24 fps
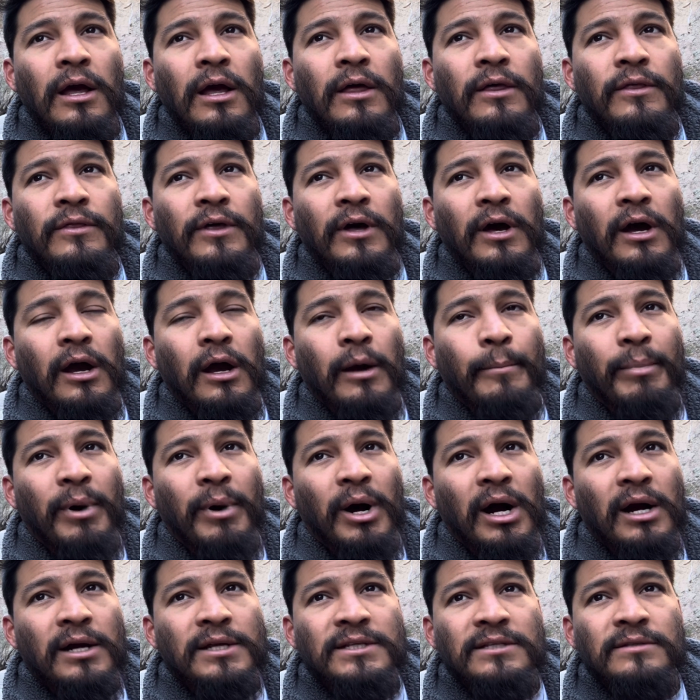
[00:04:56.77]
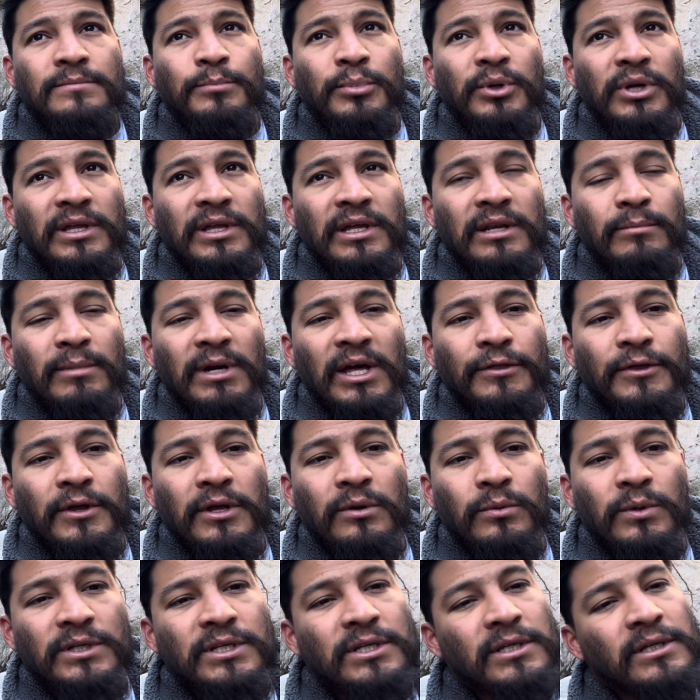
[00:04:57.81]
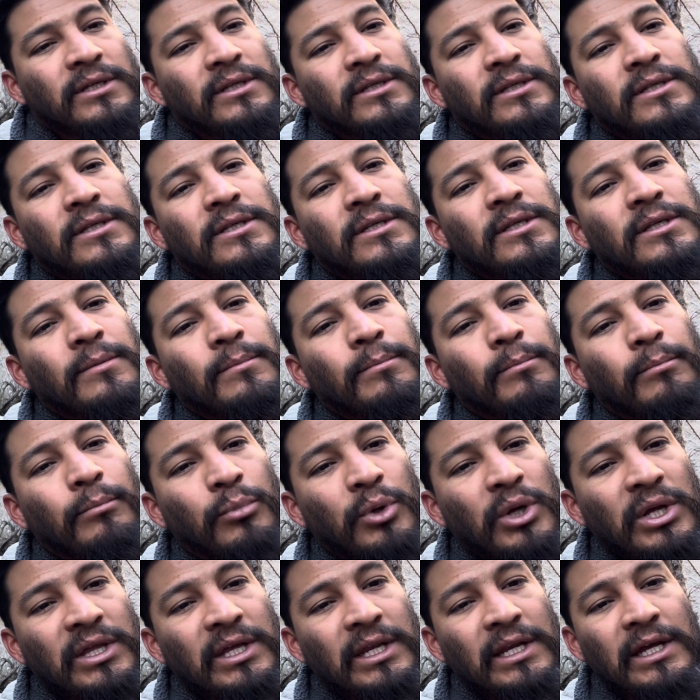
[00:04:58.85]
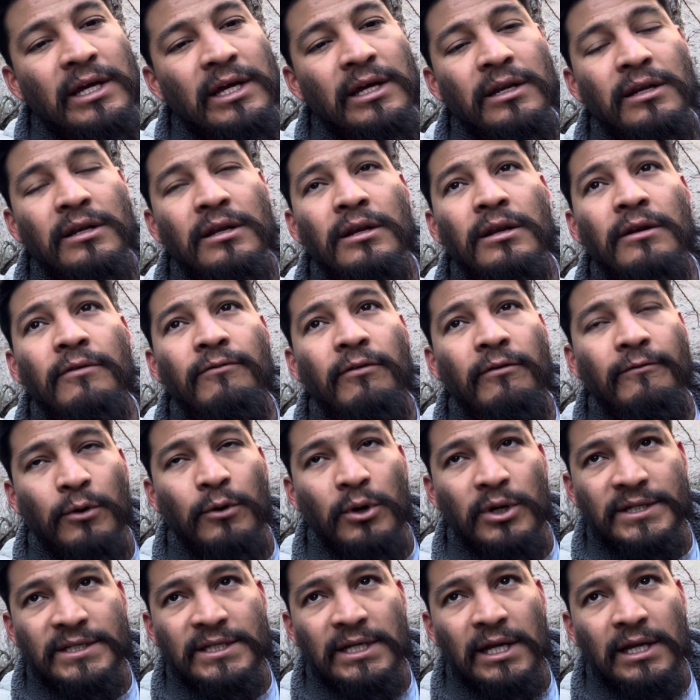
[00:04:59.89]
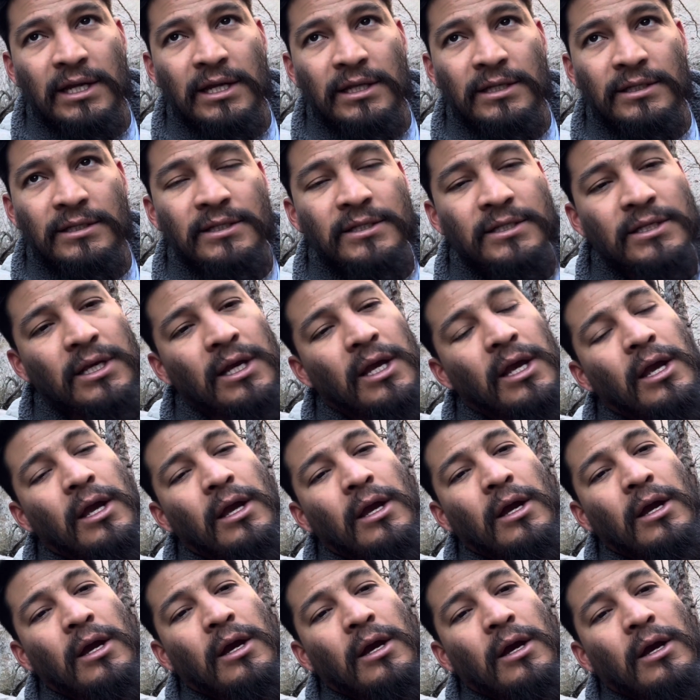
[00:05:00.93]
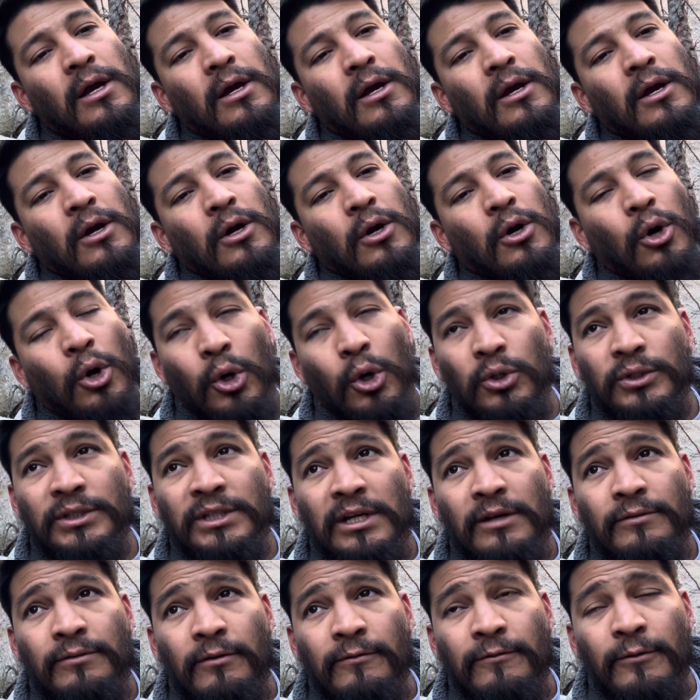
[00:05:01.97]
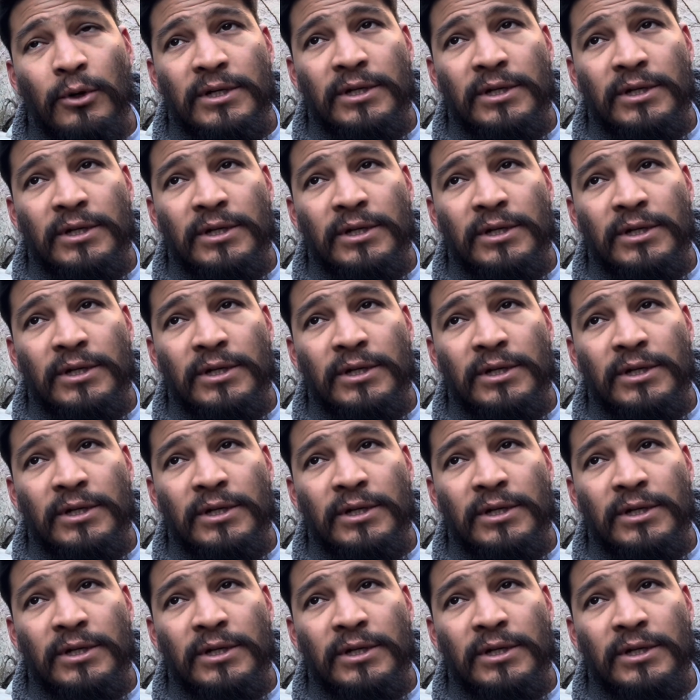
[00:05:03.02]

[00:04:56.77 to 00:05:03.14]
the box breathing method, which is breathing in for 4 seconds, holding it for 4